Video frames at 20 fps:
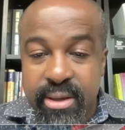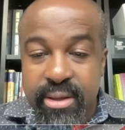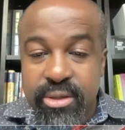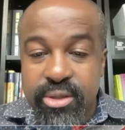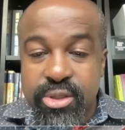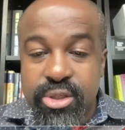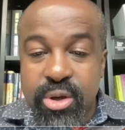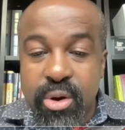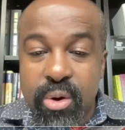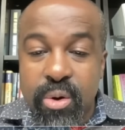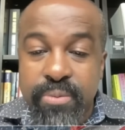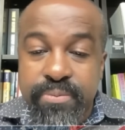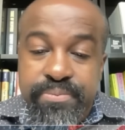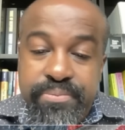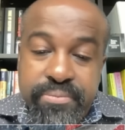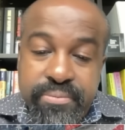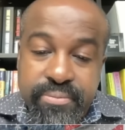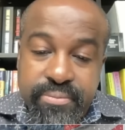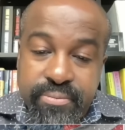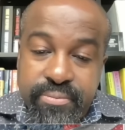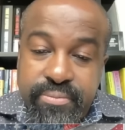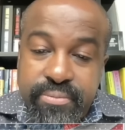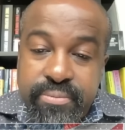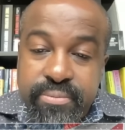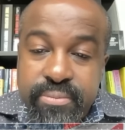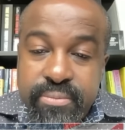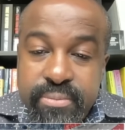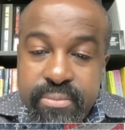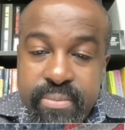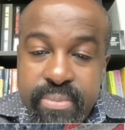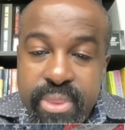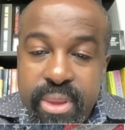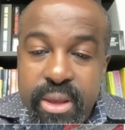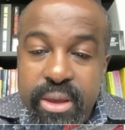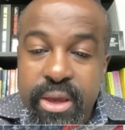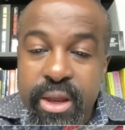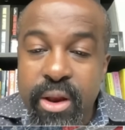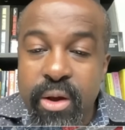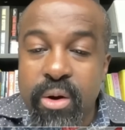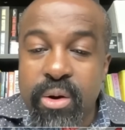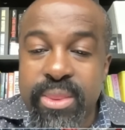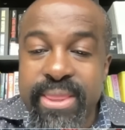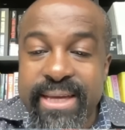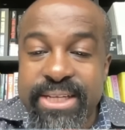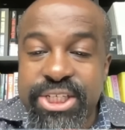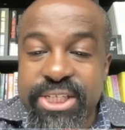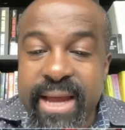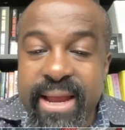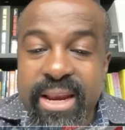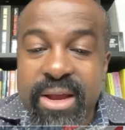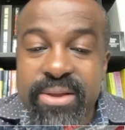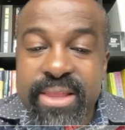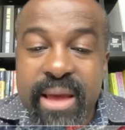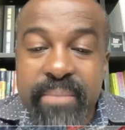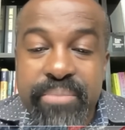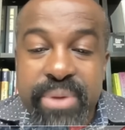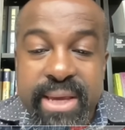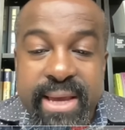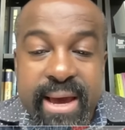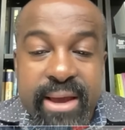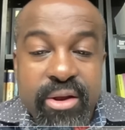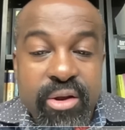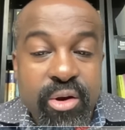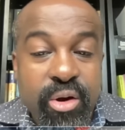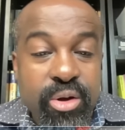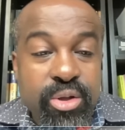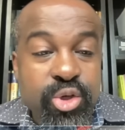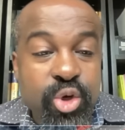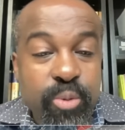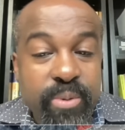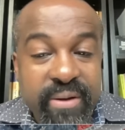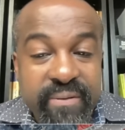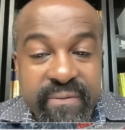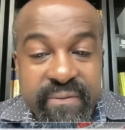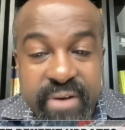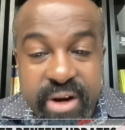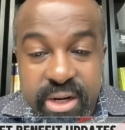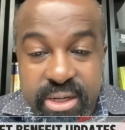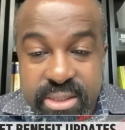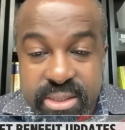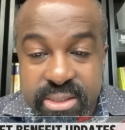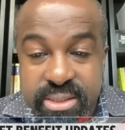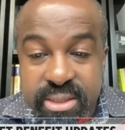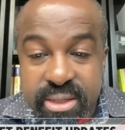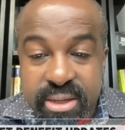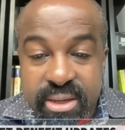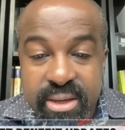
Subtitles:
So, the shutdown that began on October 1st,